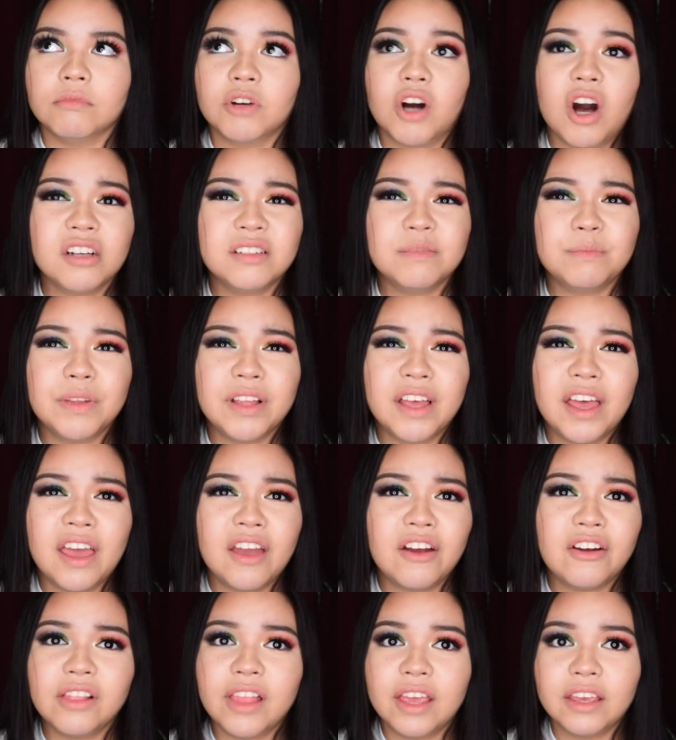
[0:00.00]

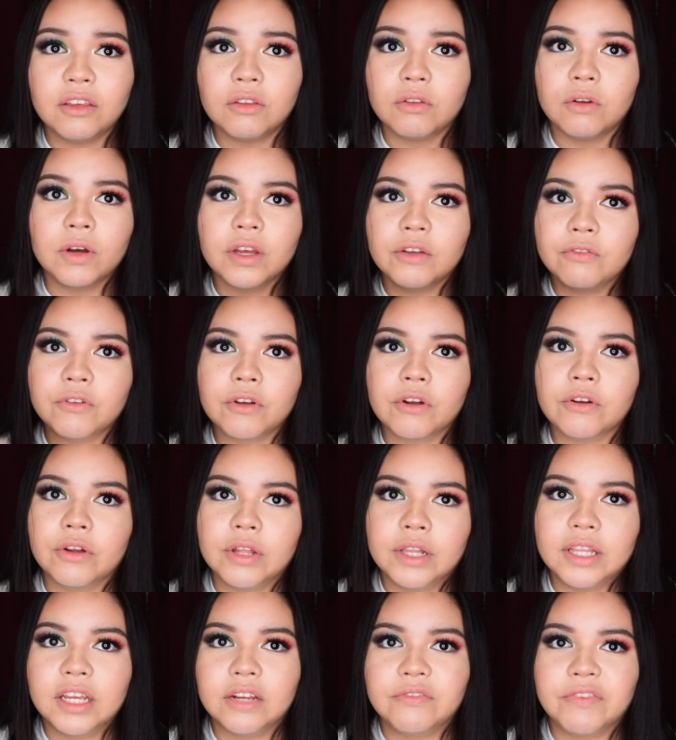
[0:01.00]
cosplay, or like, you know, if you're
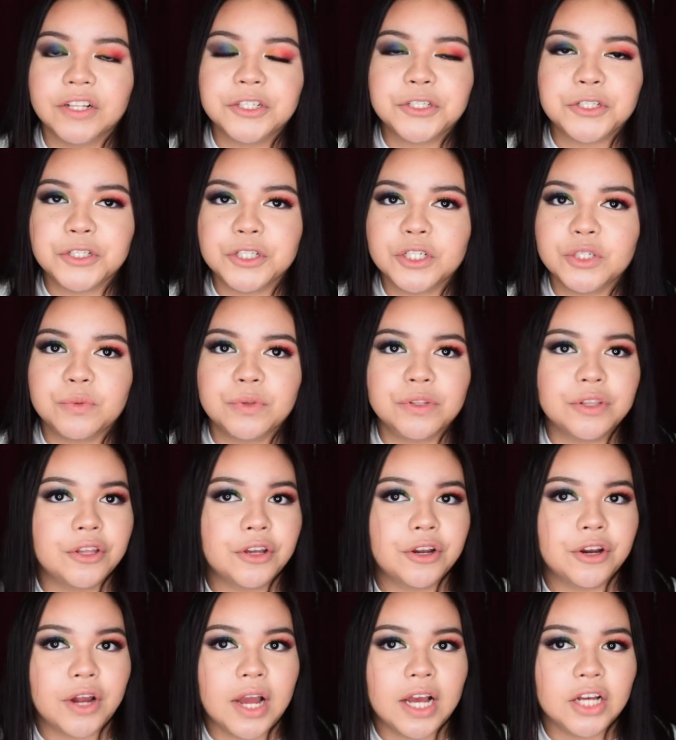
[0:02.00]
really adventurous with
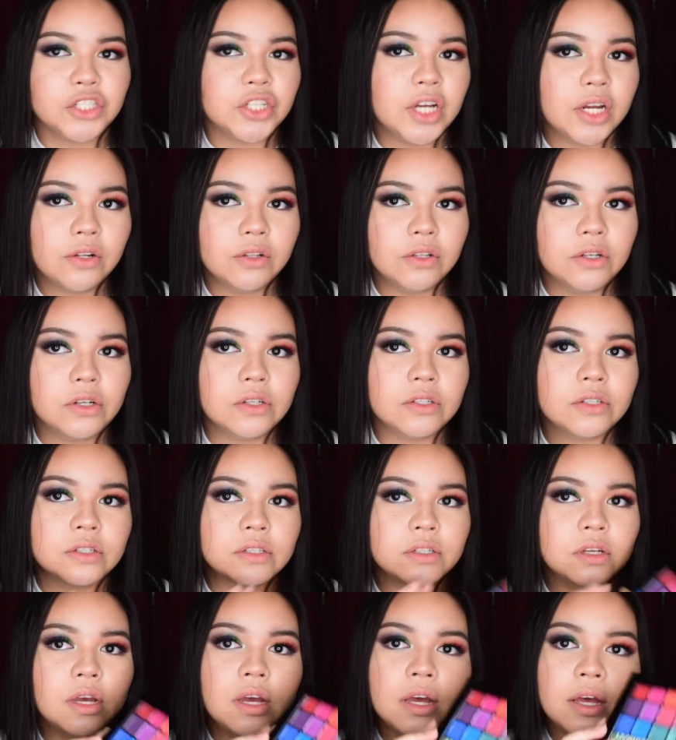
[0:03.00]
your eyeshadow looks,
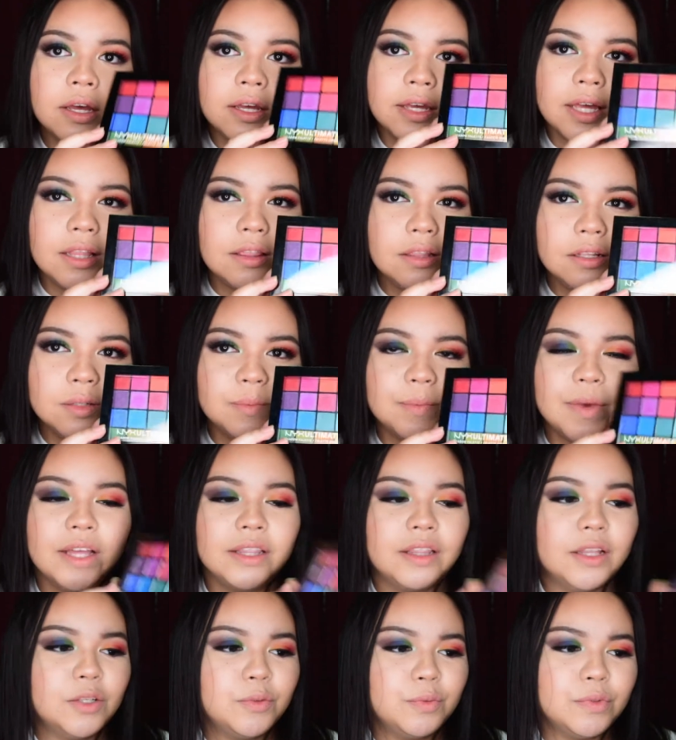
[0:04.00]
get this,
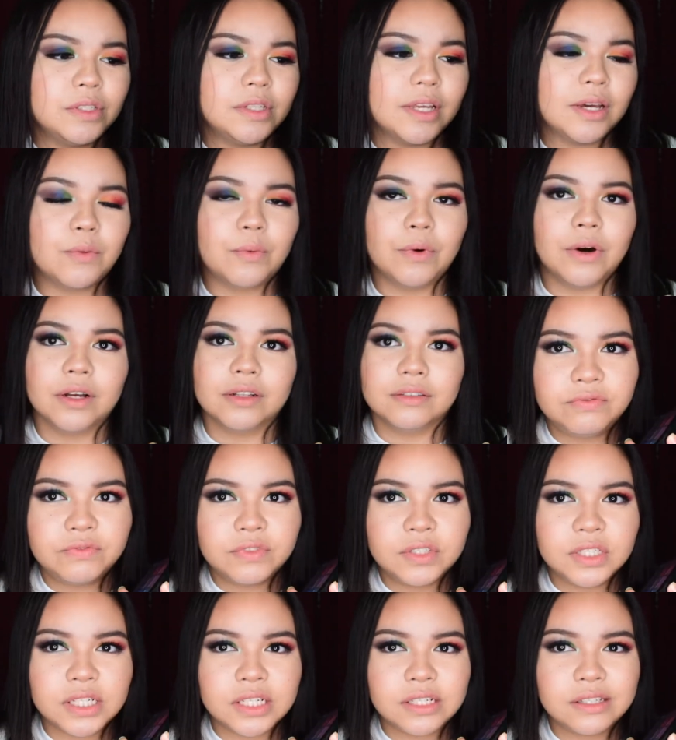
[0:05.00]
man. This was like what,
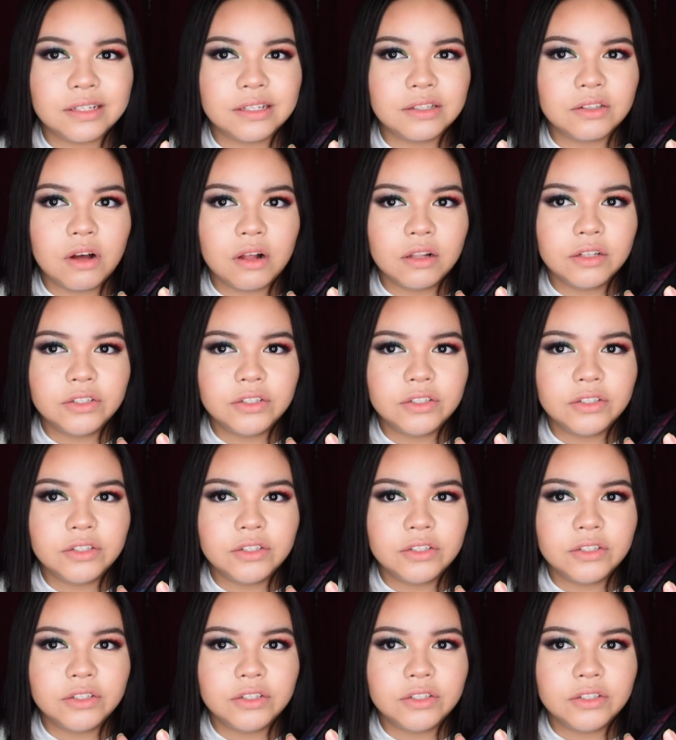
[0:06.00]
$16?